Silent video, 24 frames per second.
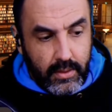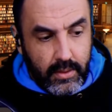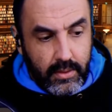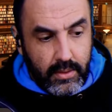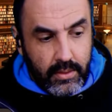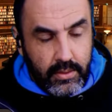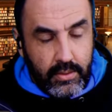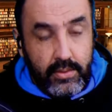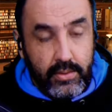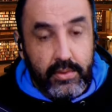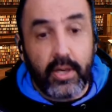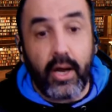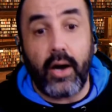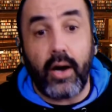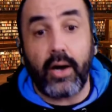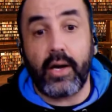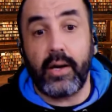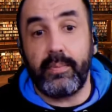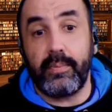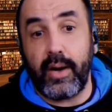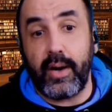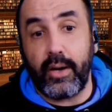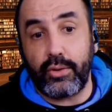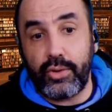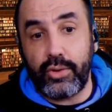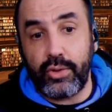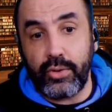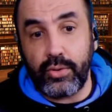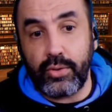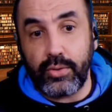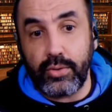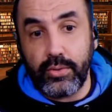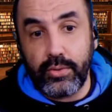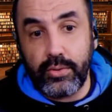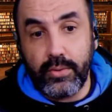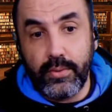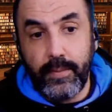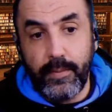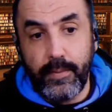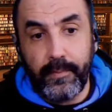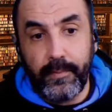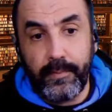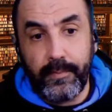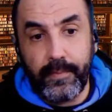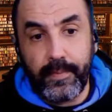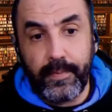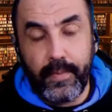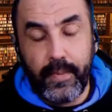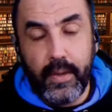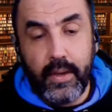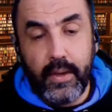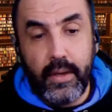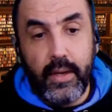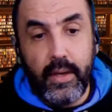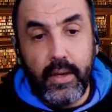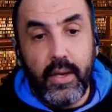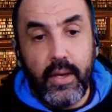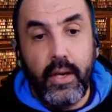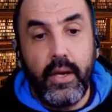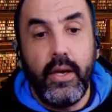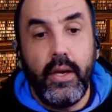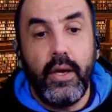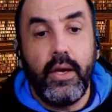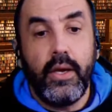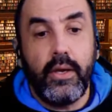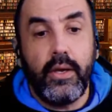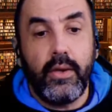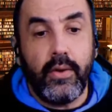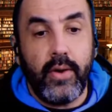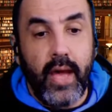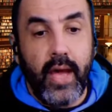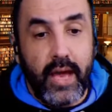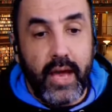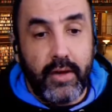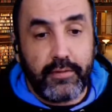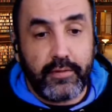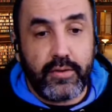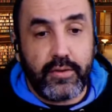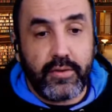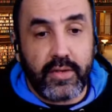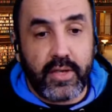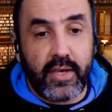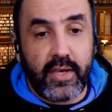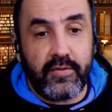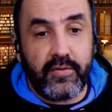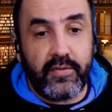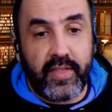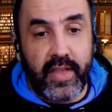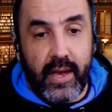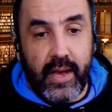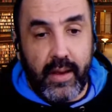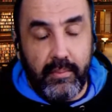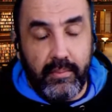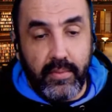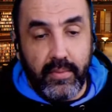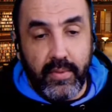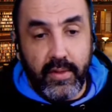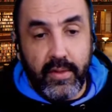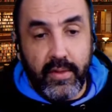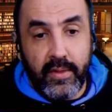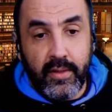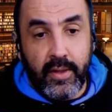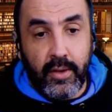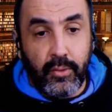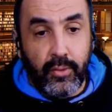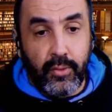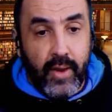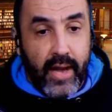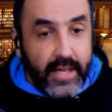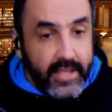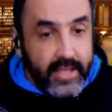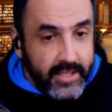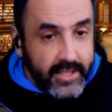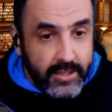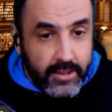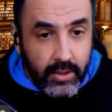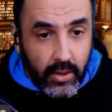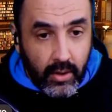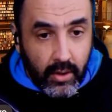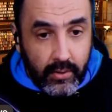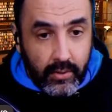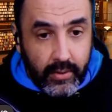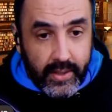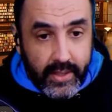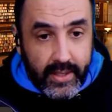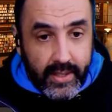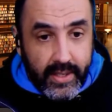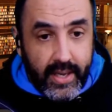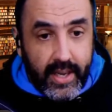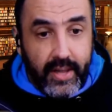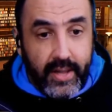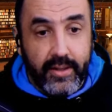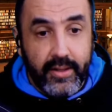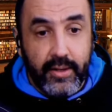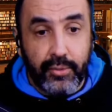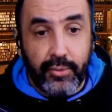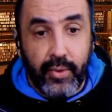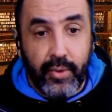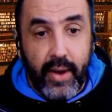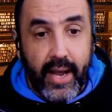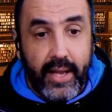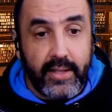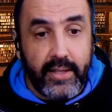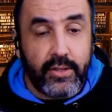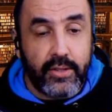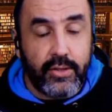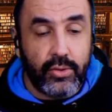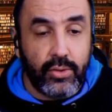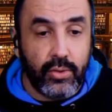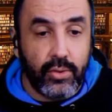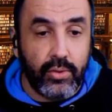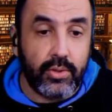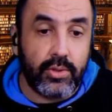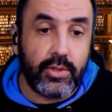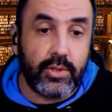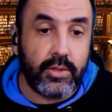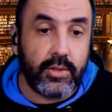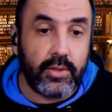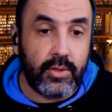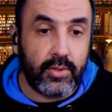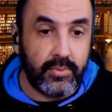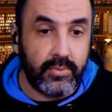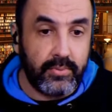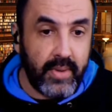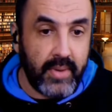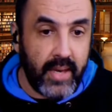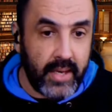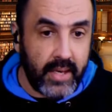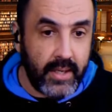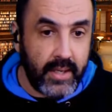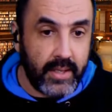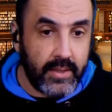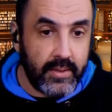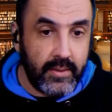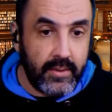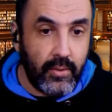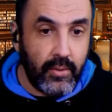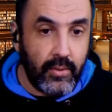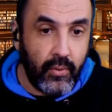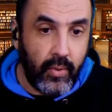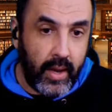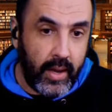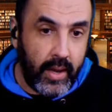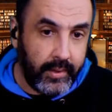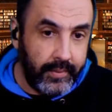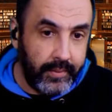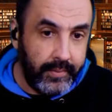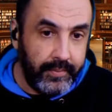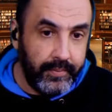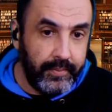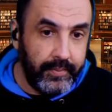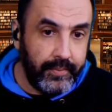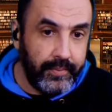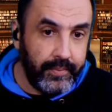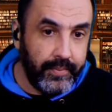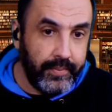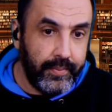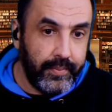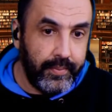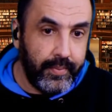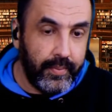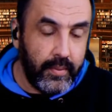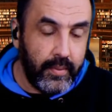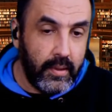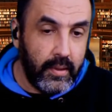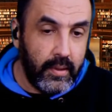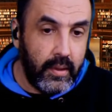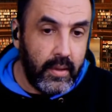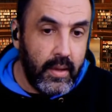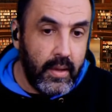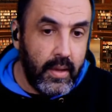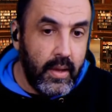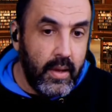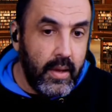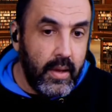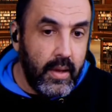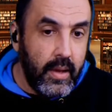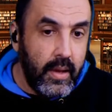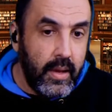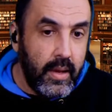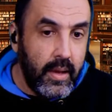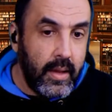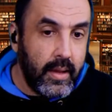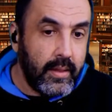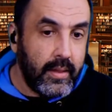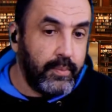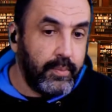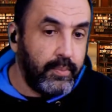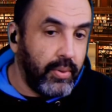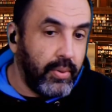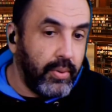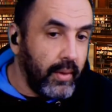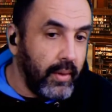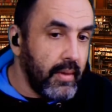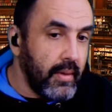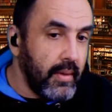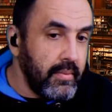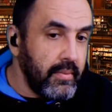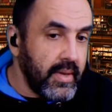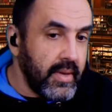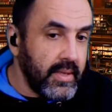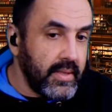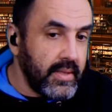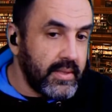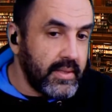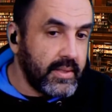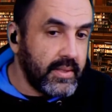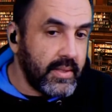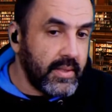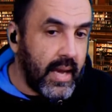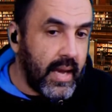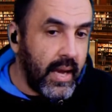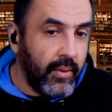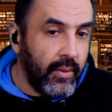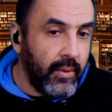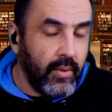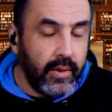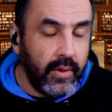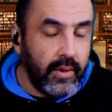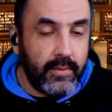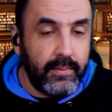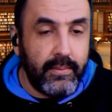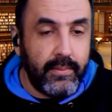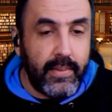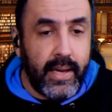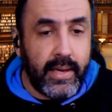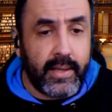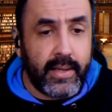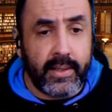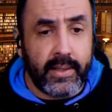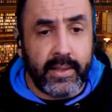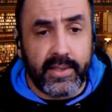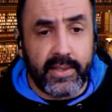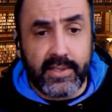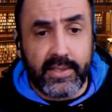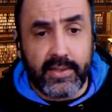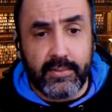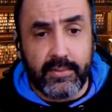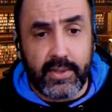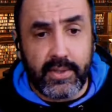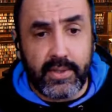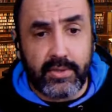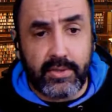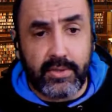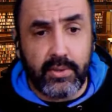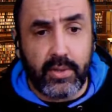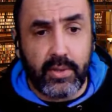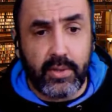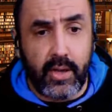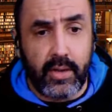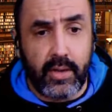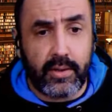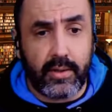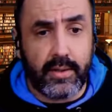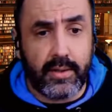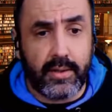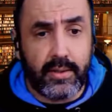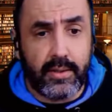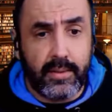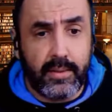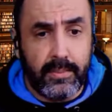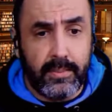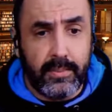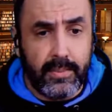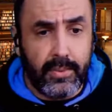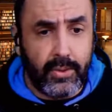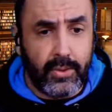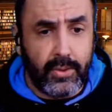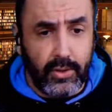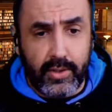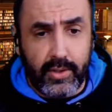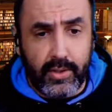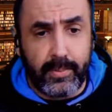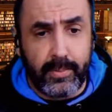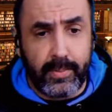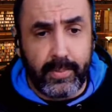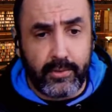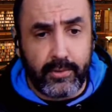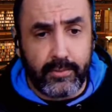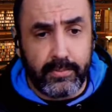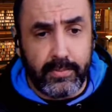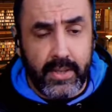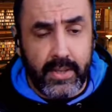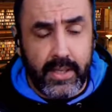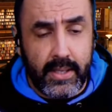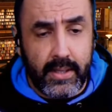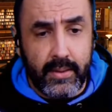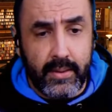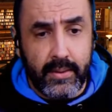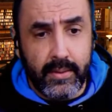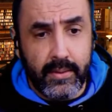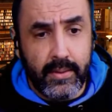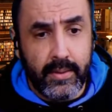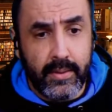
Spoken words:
to talk about you, you have to give them the right story and the right tools to make it well. And the problem is, I want my customers to talk good about me,